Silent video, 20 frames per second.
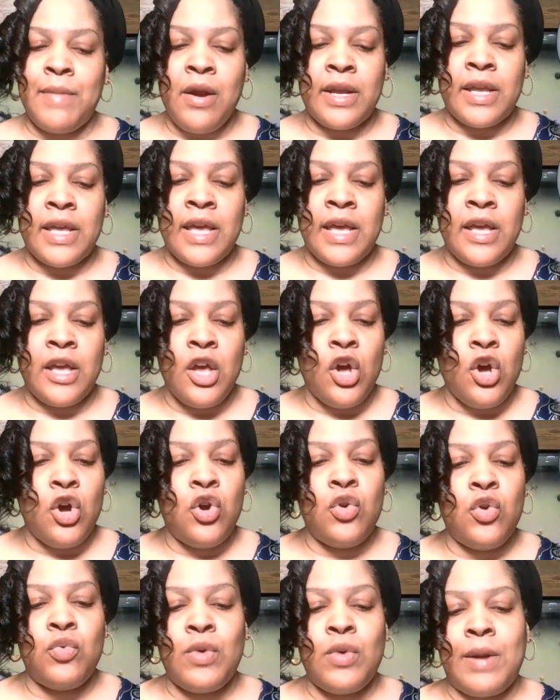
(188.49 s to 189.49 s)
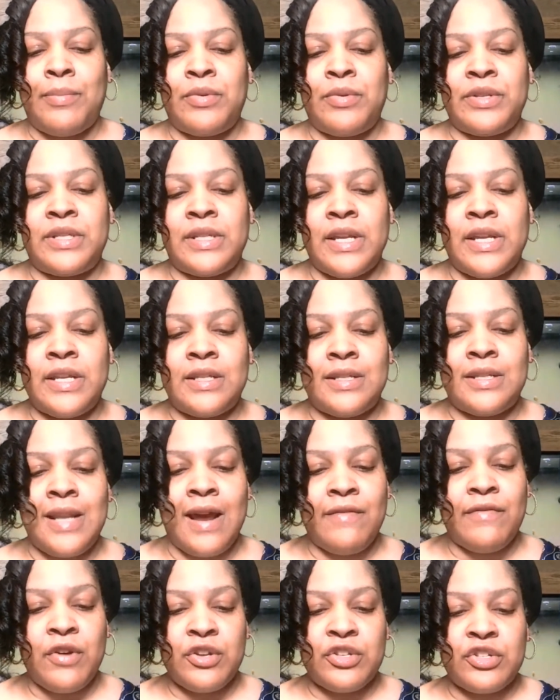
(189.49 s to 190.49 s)
and an American who
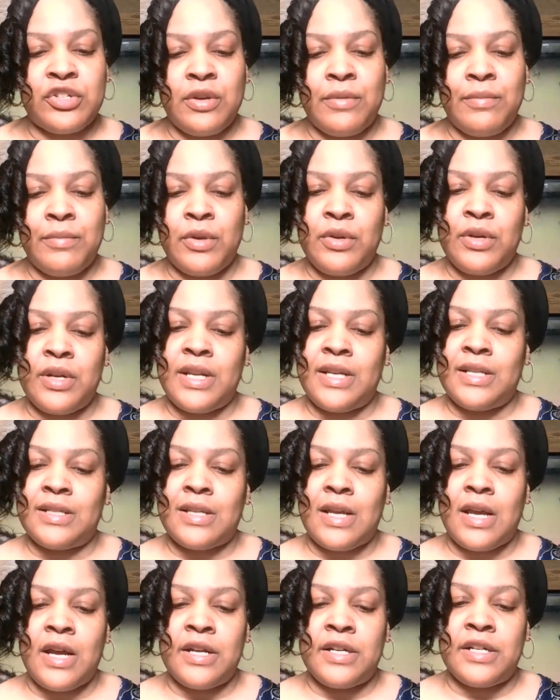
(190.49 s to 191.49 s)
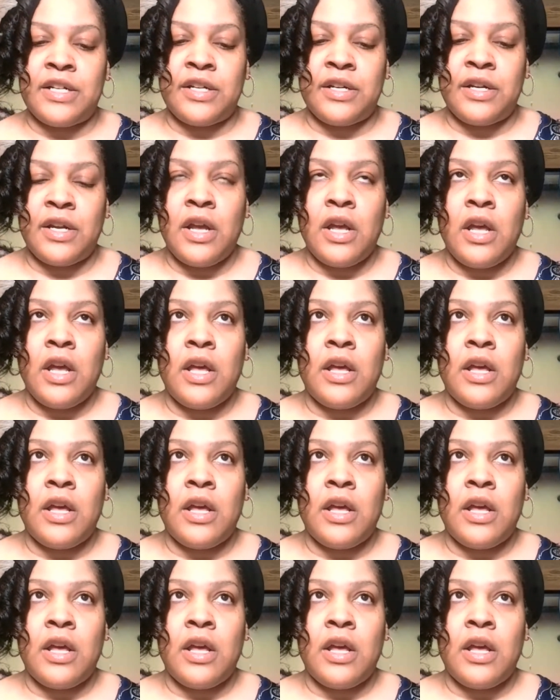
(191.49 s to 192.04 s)
represents diverse communities